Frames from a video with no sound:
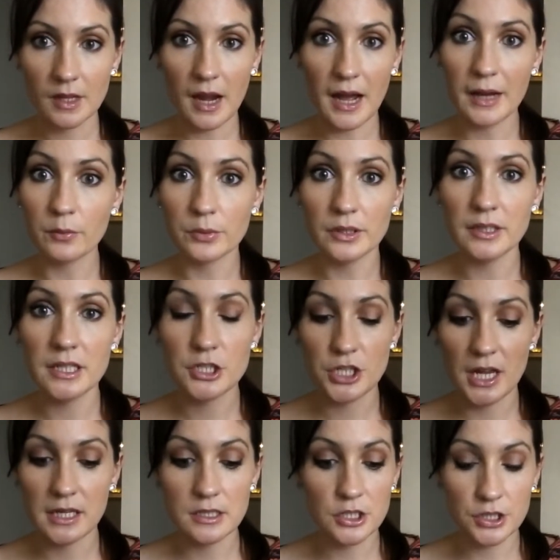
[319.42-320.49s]
I really
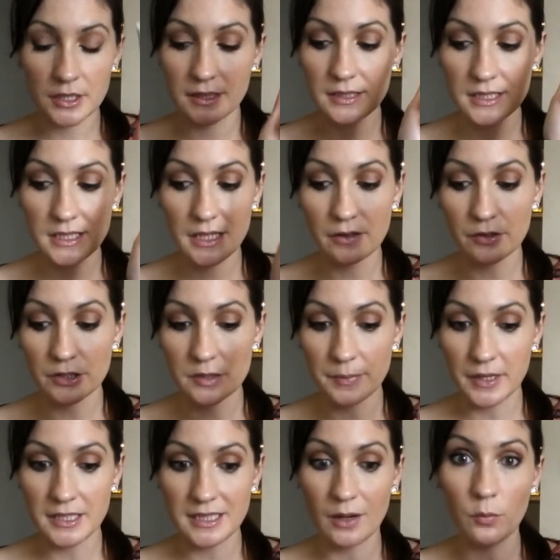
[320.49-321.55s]
changed concealers
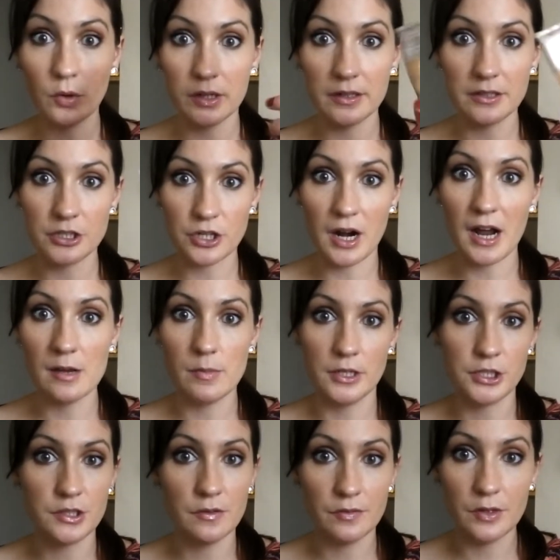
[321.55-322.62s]
because I wanted to try a
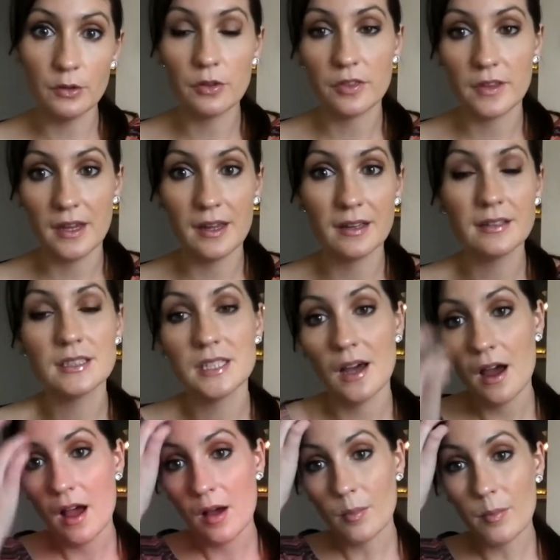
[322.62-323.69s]
bunch of new things,
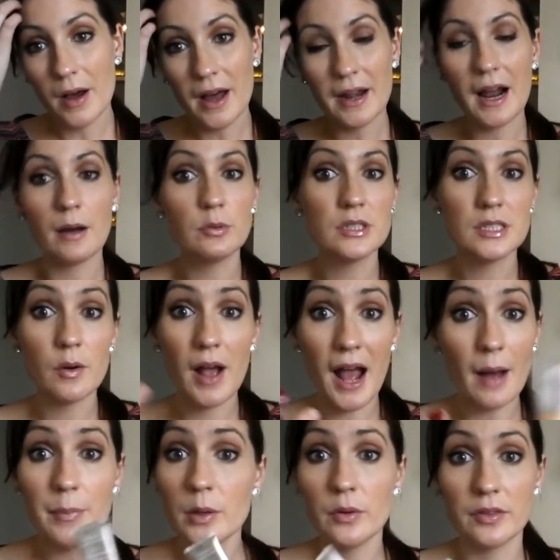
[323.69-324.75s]
but I was so
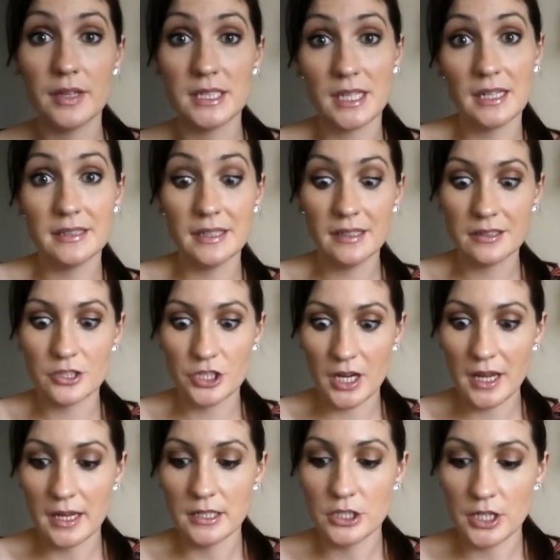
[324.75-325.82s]
happy with this, I didn't
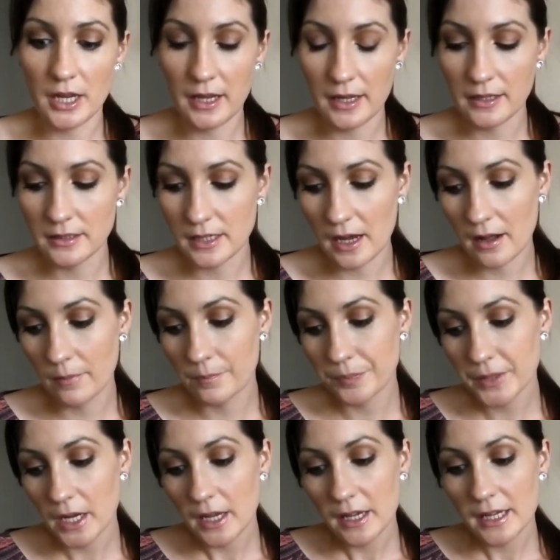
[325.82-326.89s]
change. And
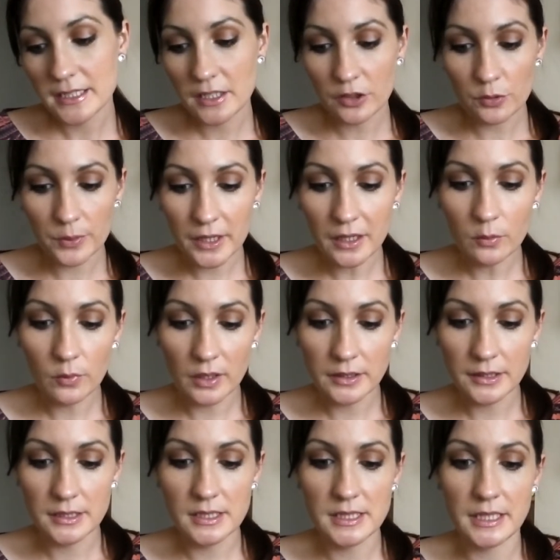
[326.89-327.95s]
it's a 3-in-1
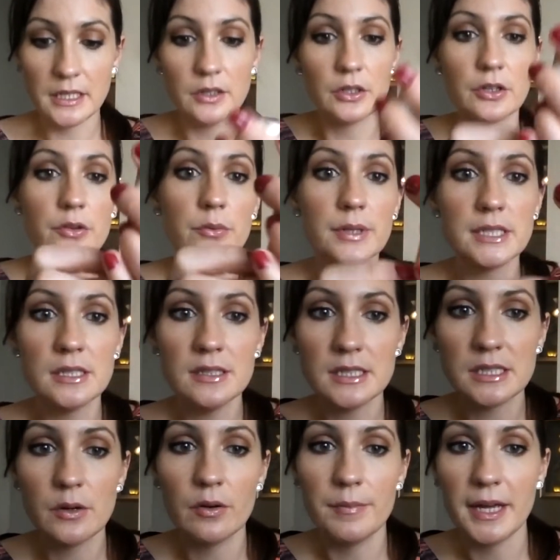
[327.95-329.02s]
concealer. The reason it's
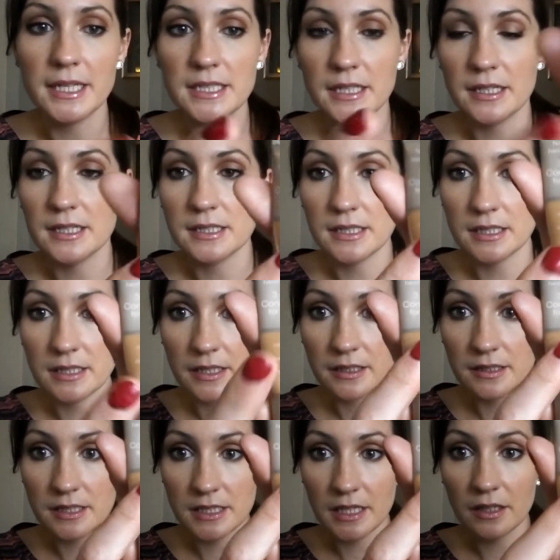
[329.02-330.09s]
so amazing is it's a
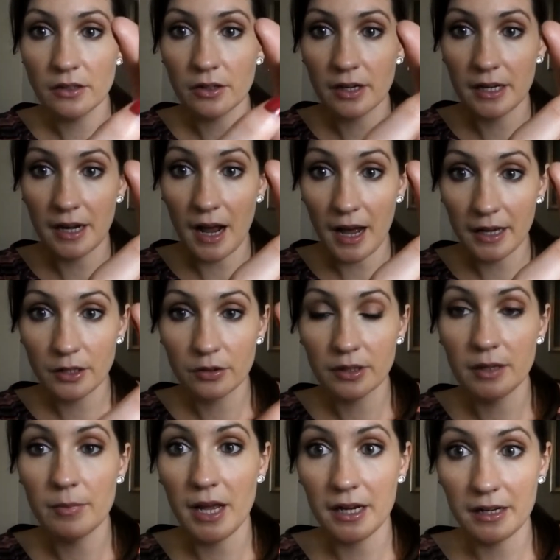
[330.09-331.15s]
concealer, an eye
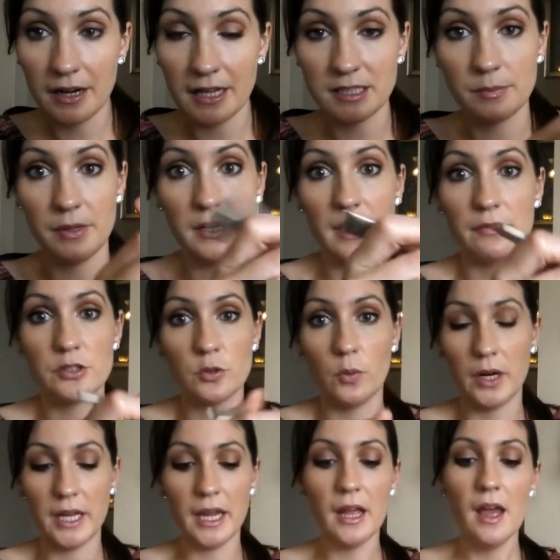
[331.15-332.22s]
cream, and an SPF
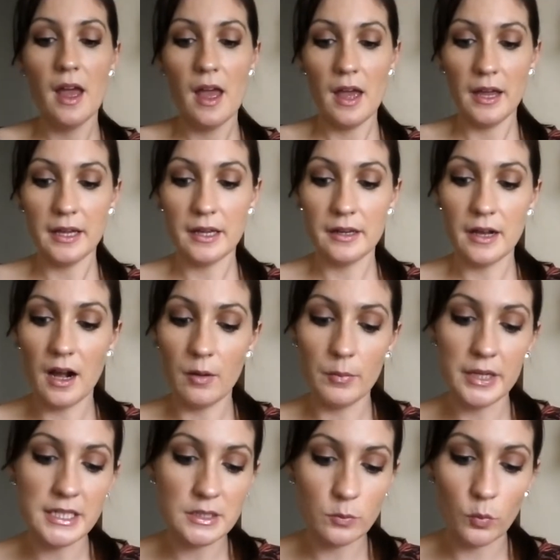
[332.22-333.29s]
20. And
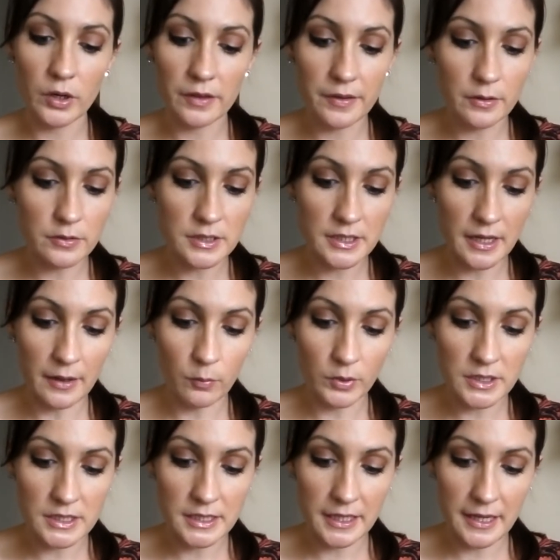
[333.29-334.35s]
it's one of those that,
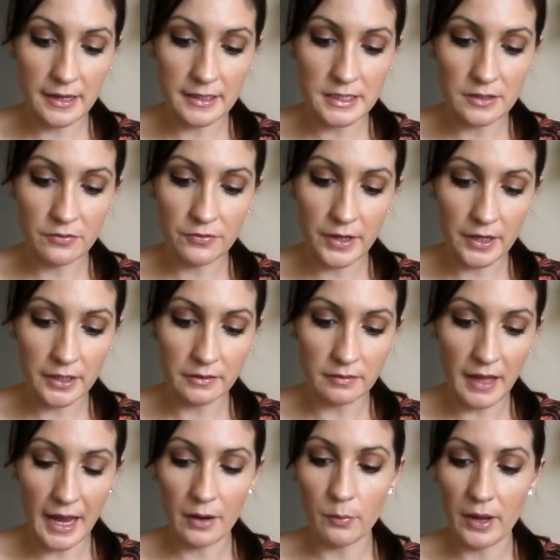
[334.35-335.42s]
once again, it's a very
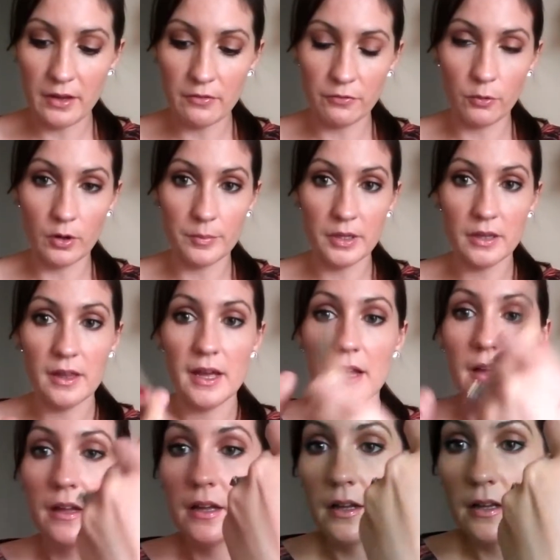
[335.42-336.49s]
lightweight formula.
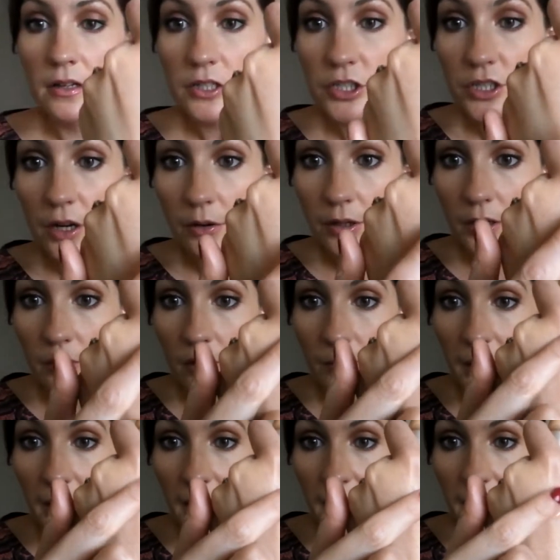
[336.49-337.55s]
Show you on
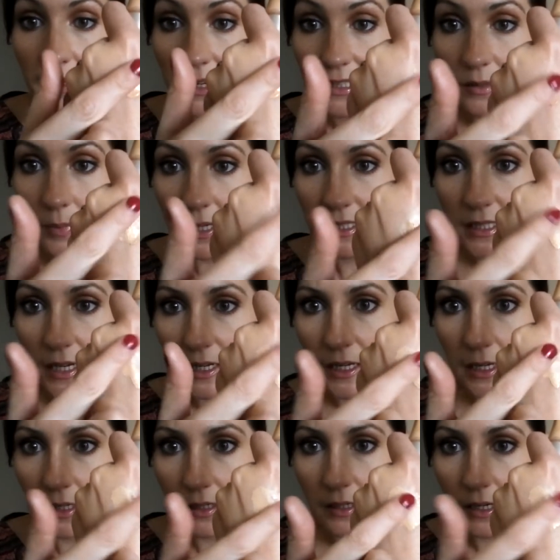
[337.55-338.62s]
my hand as best I
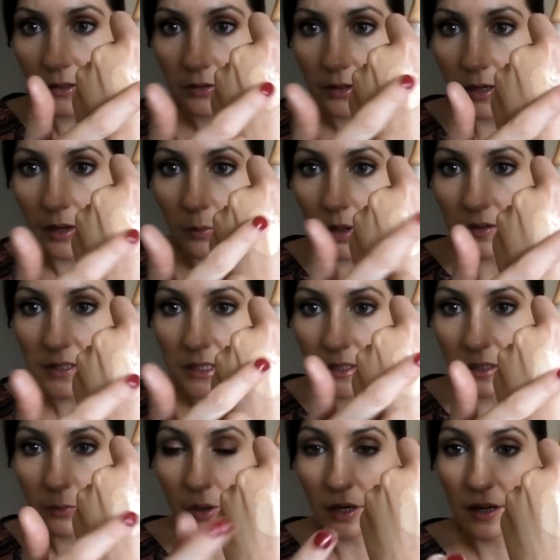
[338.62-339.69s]
can. I don't know how well this is
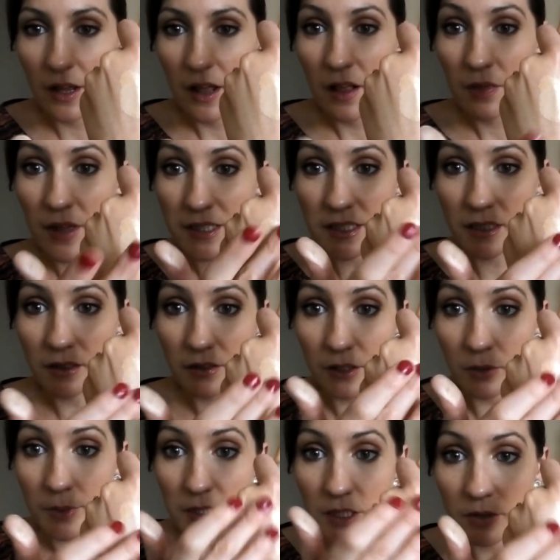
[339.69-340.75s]
going to work. That's a
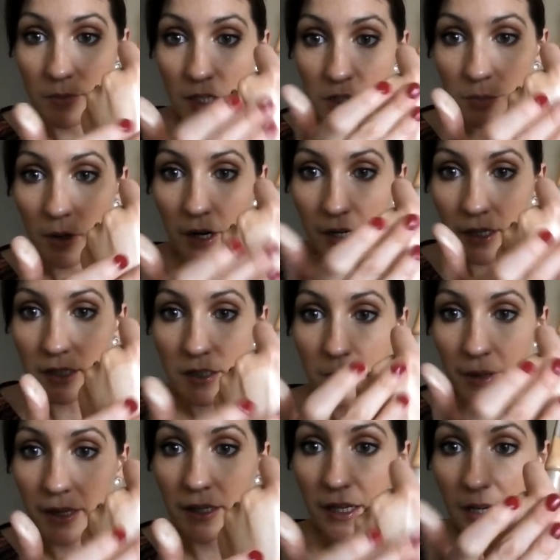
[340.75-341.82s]
little bit too much product,
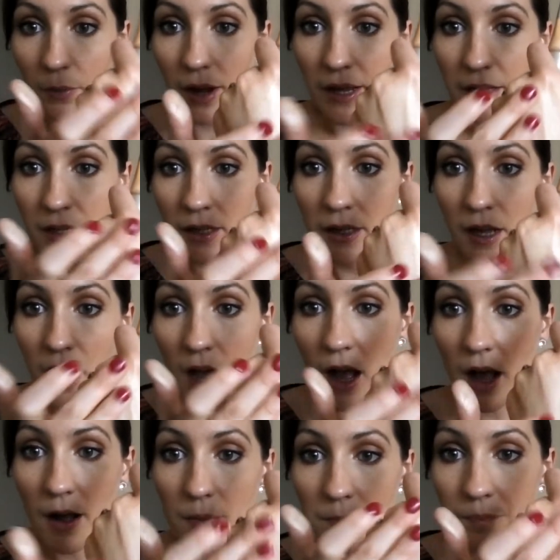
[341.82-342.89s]
but anyway.
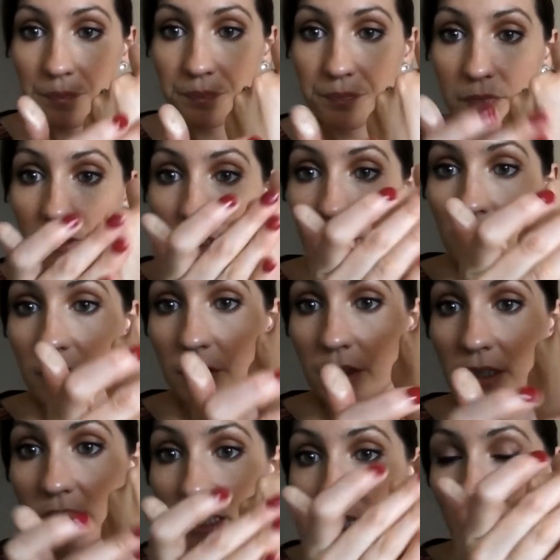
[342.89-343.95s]
You
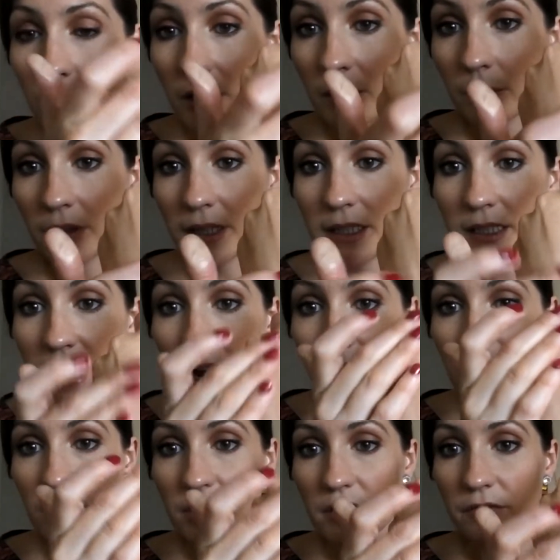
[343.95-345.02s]
can see when it blends out,
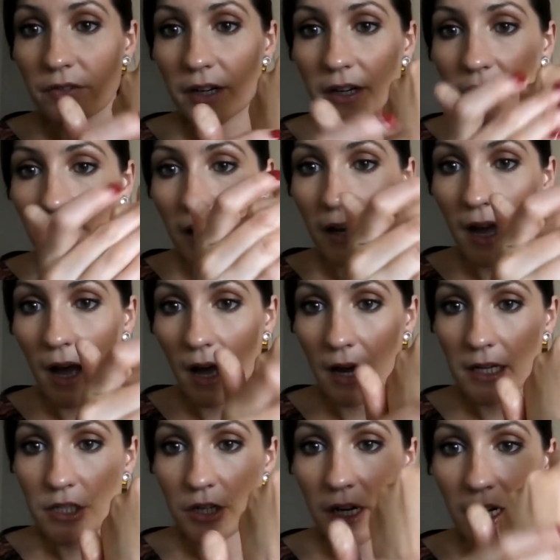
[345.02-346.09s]
it's just very like
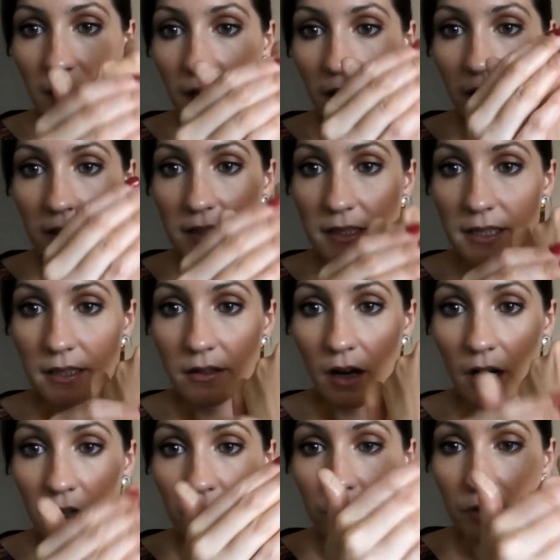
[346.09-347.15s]
hydrating. It did
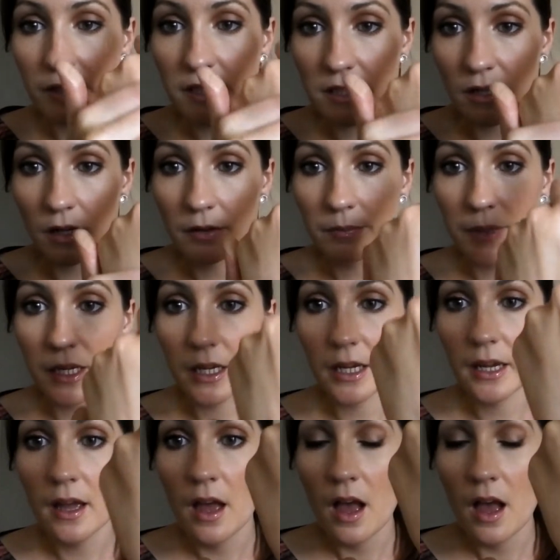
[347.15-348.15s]
not crease on me.